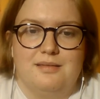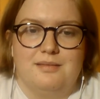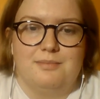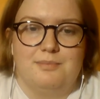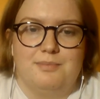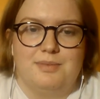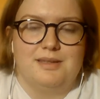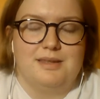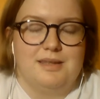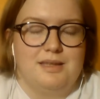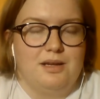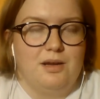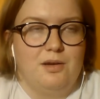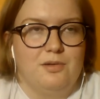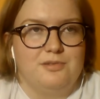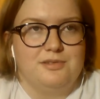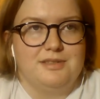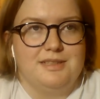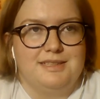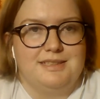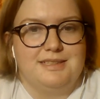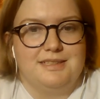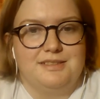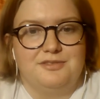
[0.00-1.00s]
But the
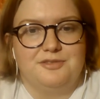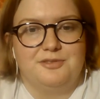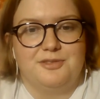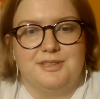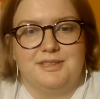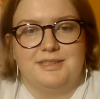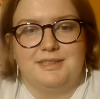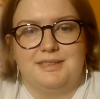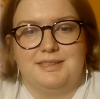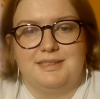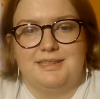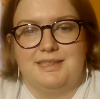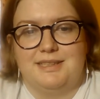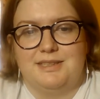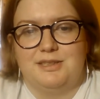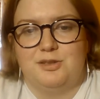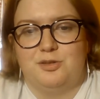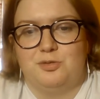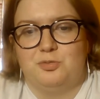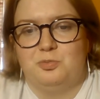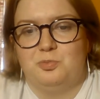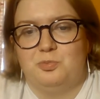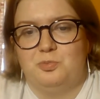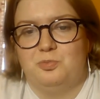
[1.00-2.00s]
only difference
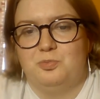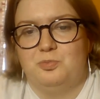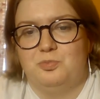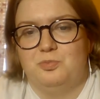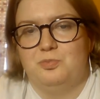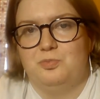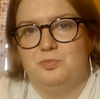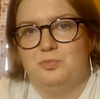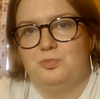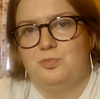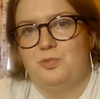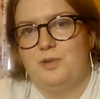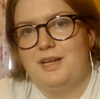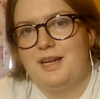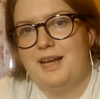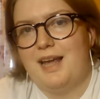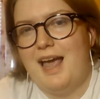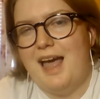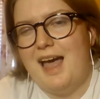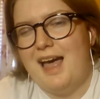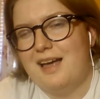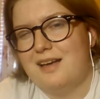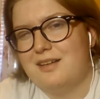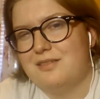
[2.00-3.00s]
is we
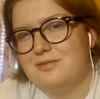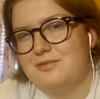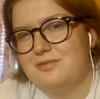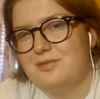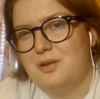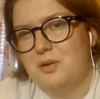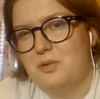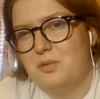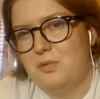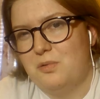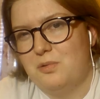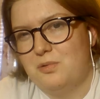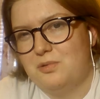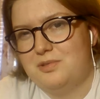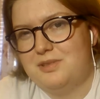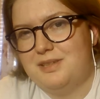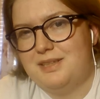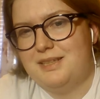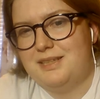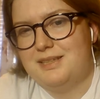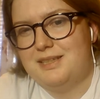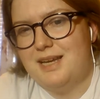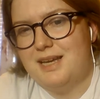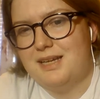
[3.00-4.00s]
have a
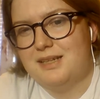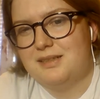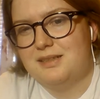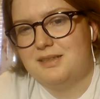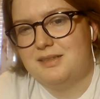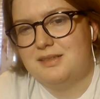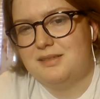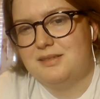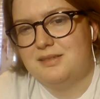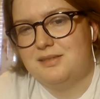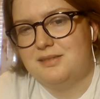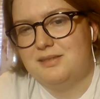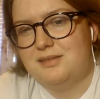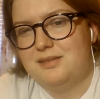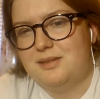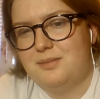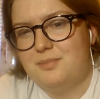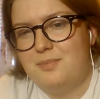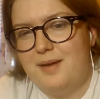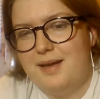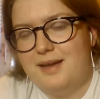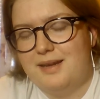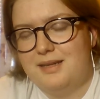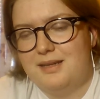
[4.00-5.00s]
holy text to
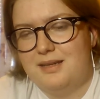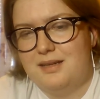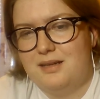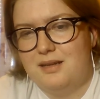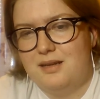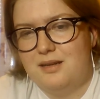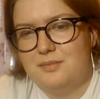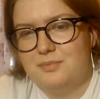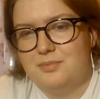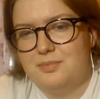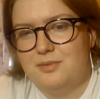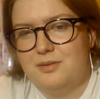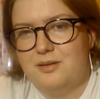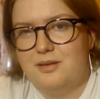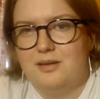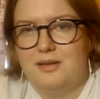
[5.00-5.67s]
back it up.